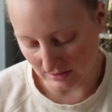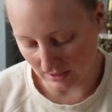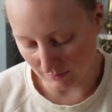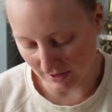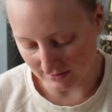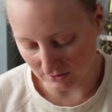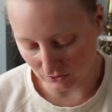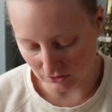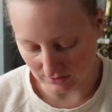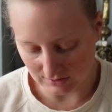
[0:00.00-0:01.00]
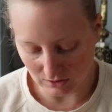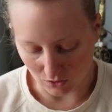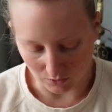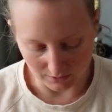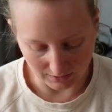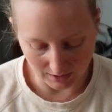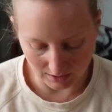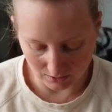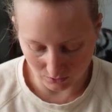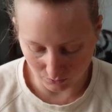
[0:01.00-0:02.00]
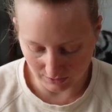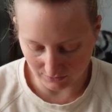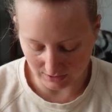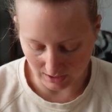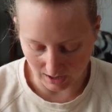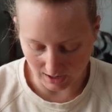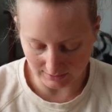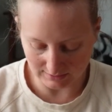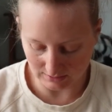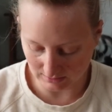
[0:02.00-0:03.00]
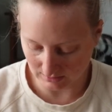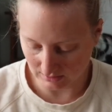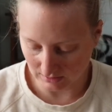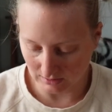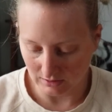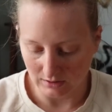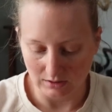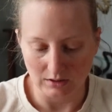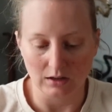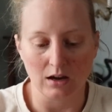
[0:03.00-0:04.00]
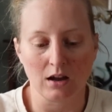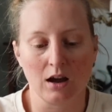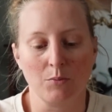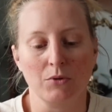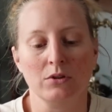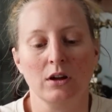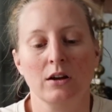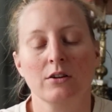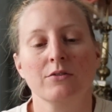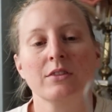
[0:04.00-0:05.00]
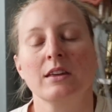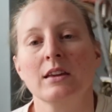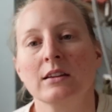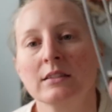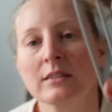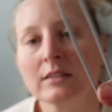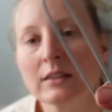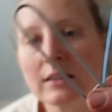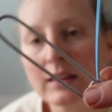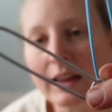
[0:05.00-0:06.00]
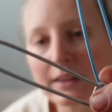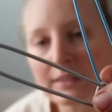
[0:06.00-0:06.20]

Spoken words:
not a bad solution. So then we've got a couple of these like